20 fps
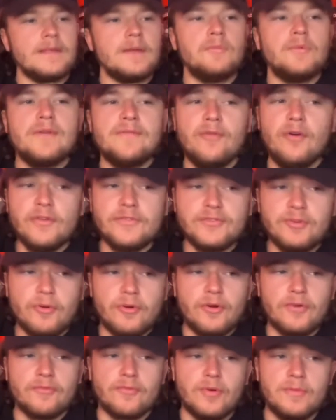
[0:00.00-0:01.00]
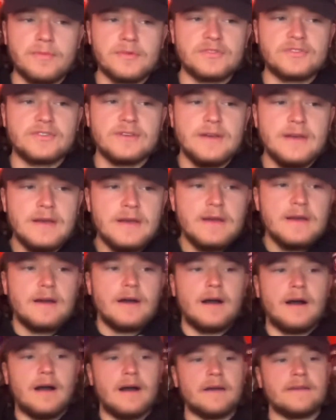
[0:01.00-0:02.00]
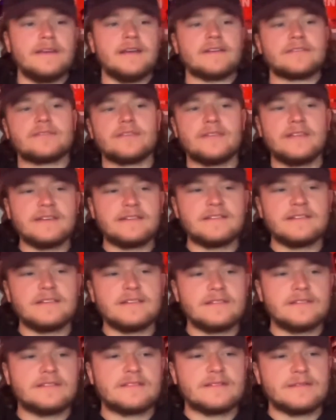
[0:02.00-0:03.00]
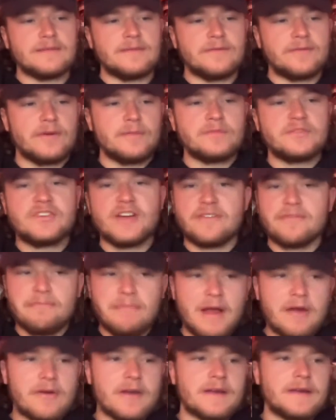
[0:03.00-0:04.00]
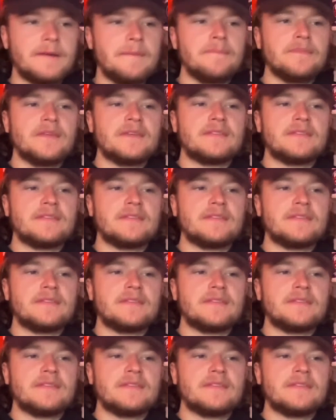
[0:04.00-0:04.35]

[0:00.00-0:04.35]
We've also heard rumors. So this is from Jeff Merrick.